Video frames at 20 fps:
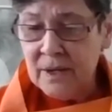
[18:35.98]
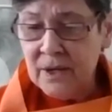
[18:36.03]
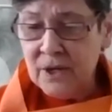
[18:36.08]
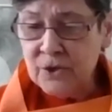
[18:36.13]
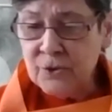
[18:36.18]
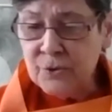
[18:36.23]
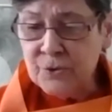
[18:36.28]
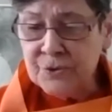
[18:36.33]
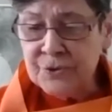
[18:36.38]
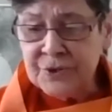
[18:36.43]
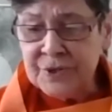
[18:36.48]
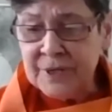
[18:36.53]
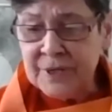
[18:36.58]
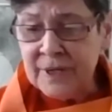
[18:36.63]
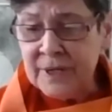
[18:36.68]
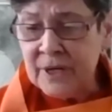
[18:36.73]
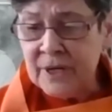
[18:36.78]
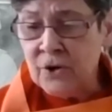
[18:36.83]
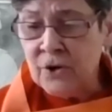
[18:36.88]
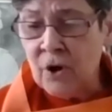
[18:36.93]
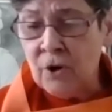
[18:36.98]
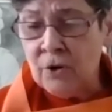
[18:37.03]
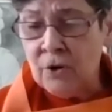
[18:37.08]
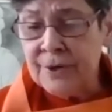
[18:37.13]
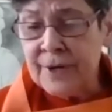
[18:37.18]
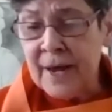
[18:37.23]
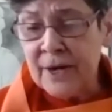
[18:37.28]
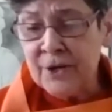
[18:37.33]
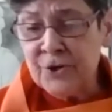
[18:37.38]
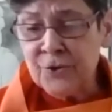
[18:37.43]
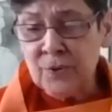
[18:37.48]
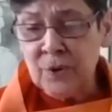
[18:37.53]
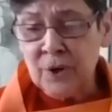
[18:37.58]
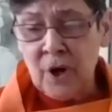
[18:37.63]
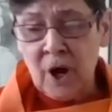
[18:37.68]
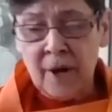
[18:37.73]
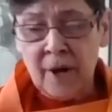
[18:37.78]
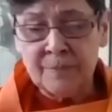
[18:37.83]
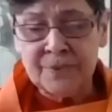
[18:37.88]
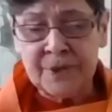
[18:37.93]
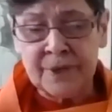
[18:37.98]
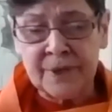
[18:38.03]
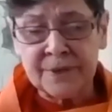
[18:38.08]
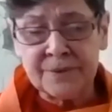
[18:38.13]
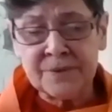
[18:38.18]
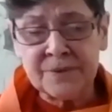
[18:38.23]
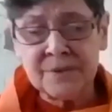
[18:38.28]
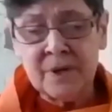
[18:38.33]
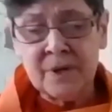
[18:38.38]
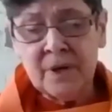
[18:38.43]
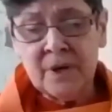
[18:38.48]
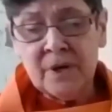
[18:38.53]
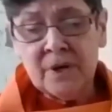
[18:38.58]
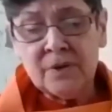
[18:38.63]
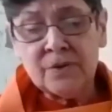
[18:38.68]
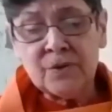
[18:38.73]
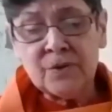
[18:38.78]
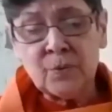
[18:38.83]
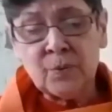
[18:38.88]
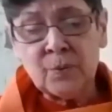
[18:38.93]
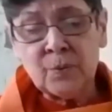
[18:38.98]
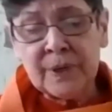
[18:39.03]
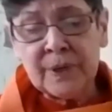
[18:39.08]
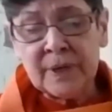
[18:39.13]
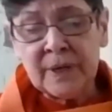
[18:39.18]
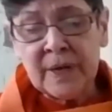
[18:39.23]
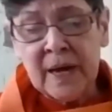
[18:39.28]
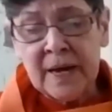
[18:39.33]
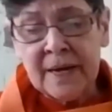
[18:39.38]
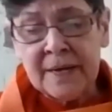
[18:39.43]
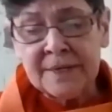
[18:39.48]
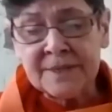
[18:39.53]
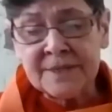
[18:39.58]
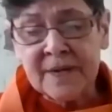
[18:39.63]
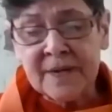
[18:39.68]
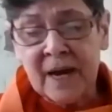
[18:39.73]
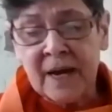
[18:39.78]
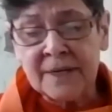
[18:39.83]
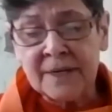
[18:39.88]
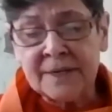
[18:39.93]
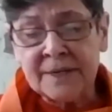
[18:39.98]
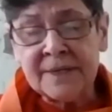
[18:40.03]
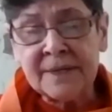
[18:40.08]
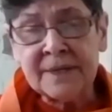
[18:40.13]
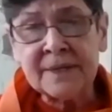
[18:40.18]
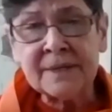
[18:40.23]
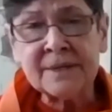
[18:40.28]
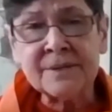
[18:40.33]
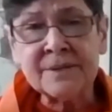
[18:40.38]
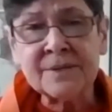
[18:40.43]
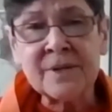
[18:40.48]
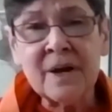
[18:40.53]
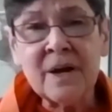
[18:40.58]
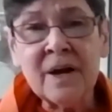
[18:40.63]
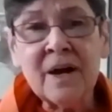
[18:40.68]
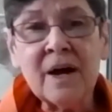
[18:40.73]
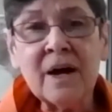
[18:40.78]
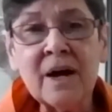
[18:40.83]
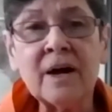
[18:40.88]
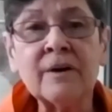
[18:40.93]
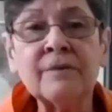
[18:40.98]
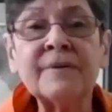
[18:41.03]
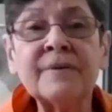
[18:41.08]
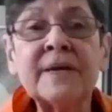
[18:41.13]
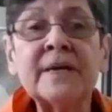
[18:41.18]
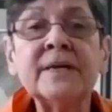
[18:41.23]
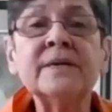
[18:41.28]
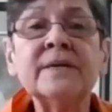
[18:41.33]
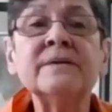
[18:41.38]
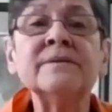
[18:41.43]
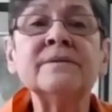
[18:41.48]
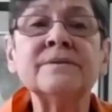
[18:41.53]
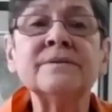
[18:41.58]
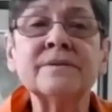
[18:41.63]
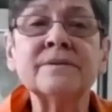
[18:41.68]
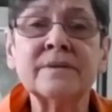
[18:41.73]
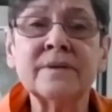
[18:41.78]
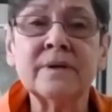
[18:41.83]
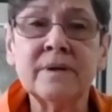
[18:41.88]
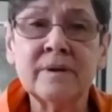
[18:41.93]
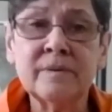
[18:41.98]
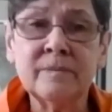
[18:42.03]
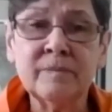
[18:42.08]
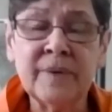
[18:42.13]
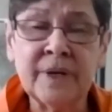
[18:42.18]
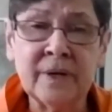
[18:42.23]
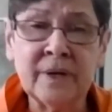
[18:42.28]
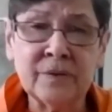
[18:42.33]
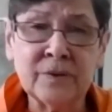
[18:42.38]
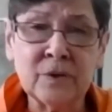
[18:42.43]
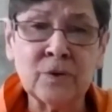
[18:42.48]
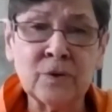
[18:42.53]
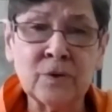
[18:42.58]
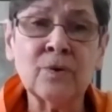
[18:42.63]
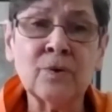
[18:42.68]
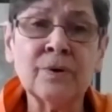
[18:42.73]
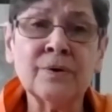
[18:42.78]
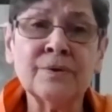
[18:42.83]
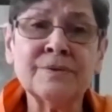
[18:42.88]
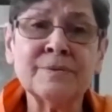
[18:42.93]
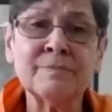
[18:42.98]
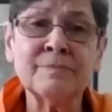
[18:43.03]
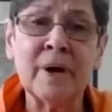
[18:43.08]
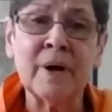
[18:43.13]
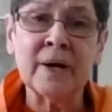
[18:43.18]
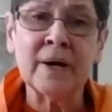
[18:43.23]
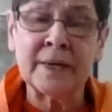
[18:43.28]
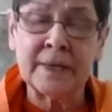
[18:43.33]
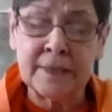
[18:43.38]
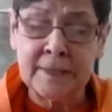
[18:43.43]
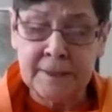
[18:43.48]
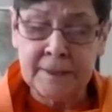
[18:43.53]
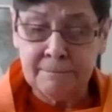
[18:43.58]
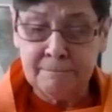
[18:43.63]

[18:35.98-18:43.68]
to see in all natural objects the realized ideas of His, meaning the Lord's mind.